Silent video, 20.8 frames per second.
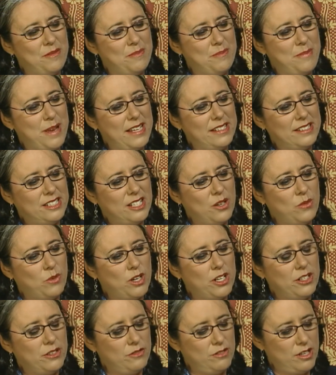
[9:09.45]
Based on
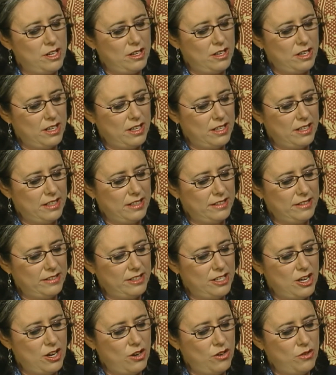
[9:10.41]
what you uh,
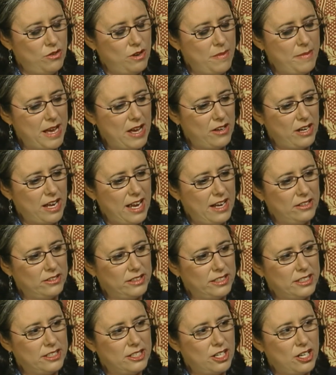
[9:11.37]
know about
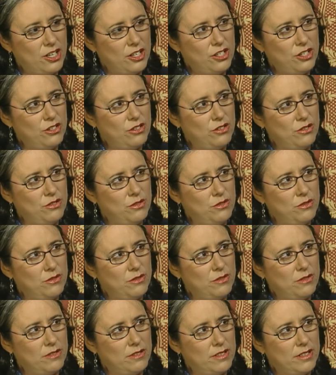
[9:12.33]
Ireland, are
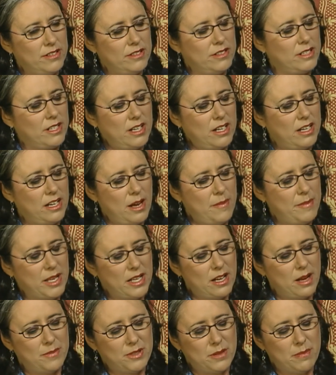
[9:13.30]
you uh,
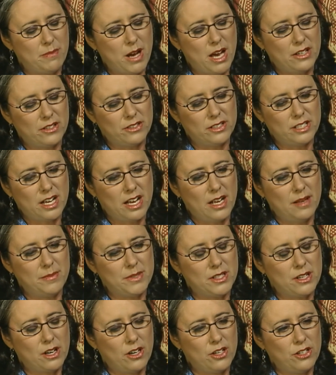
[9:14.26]
coming up to modern
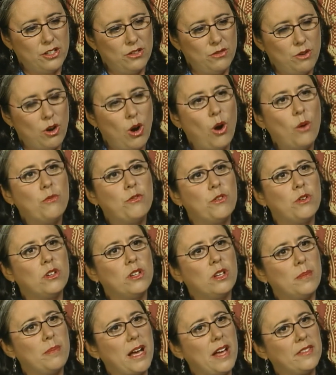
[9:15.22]
times? Are you
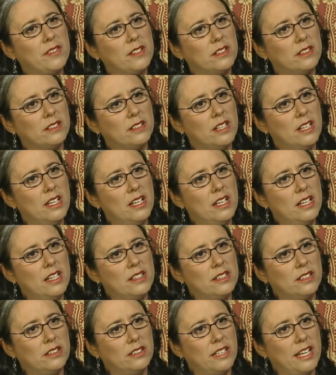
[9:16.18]
hopeful about the
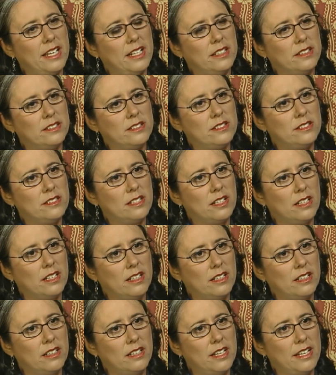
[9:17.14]
the latest
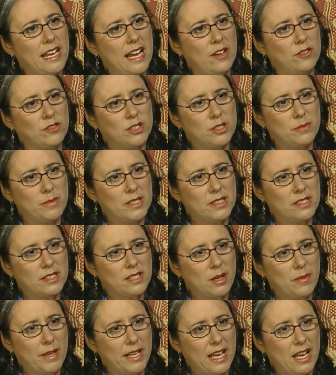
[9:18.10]
uh, announcements
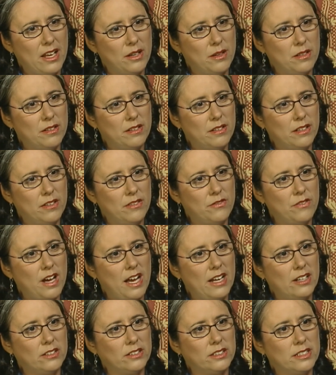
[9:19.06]
coming out of
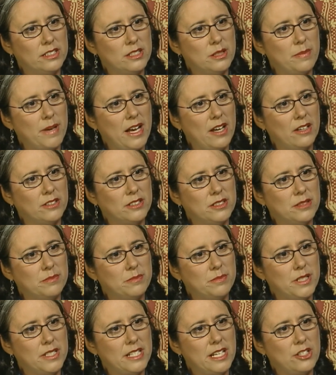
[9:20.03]
Ireland about
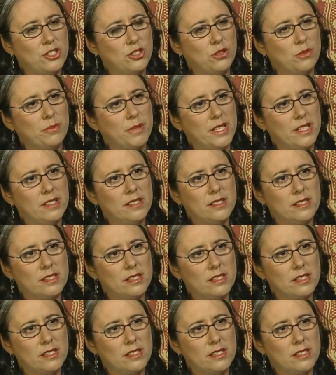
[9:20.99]
potential peace?